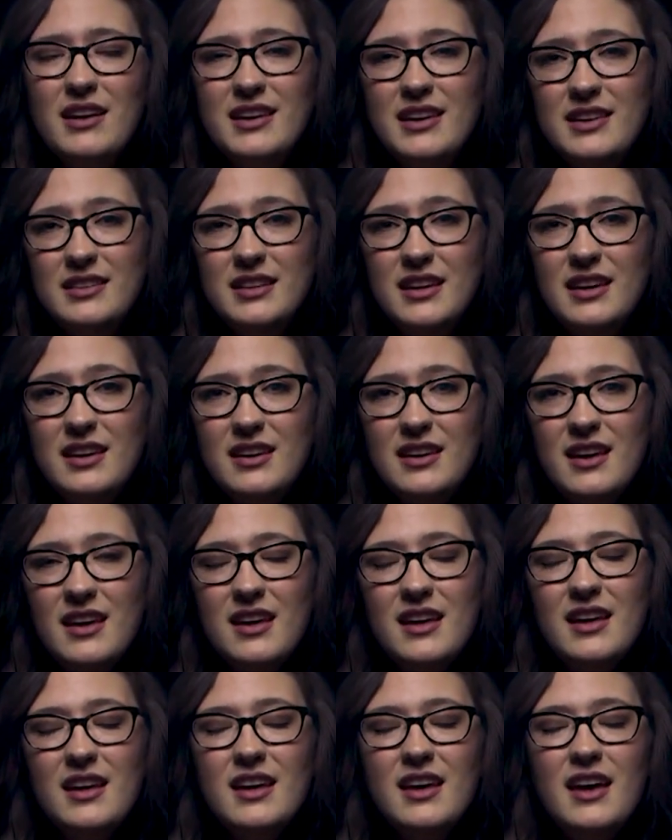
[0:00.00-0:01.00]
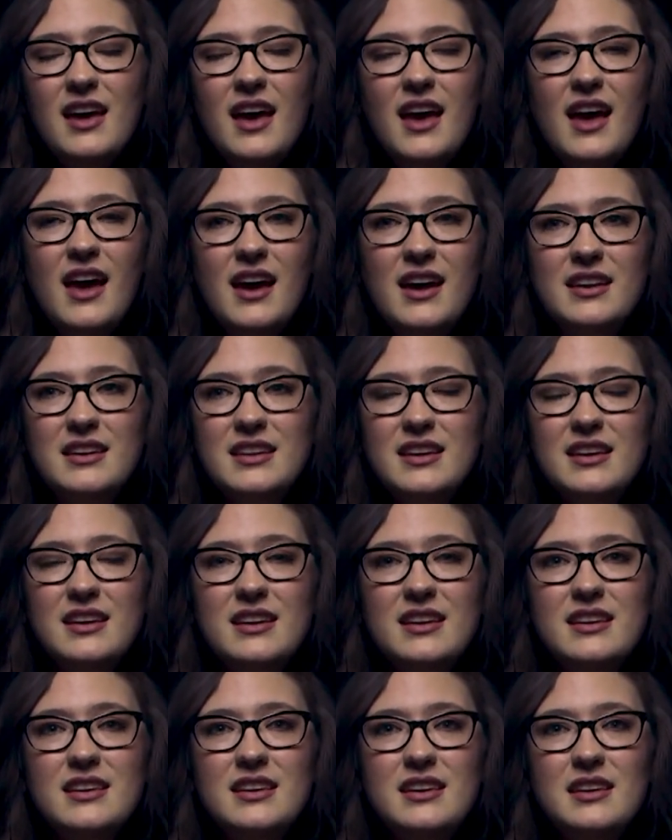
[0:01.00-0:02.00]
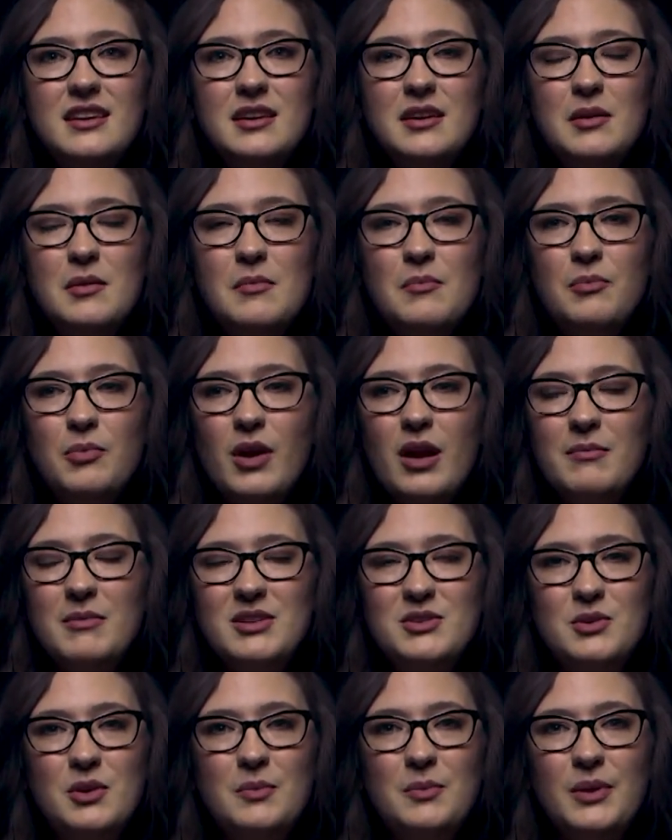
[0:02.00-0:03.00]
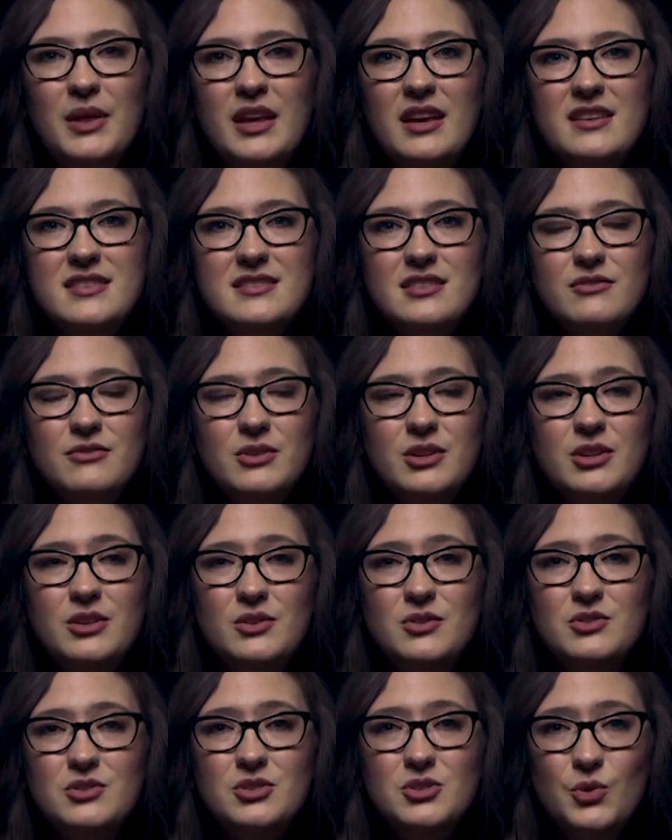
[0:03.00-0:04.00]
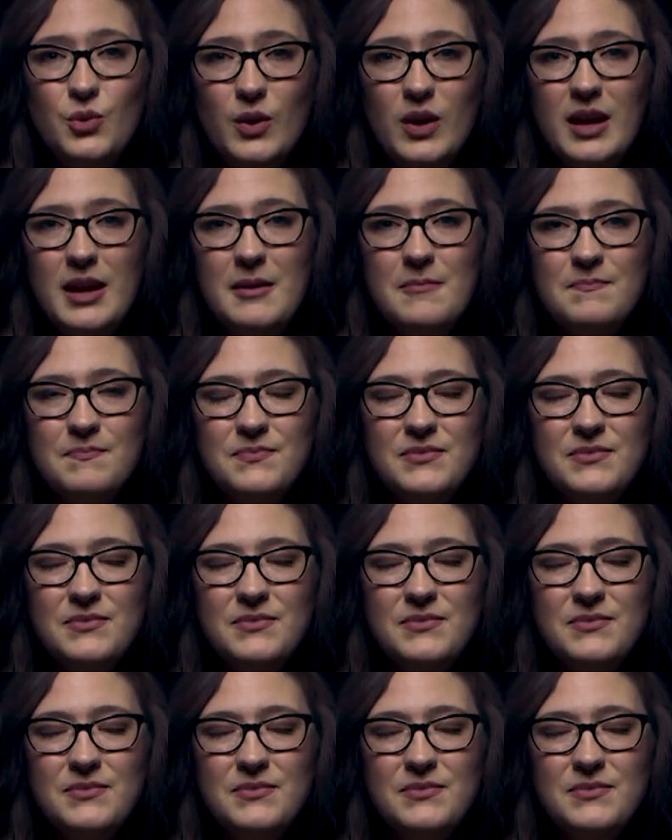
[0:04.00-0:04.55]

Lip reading: healing, and he brought me to a place of renewed joy.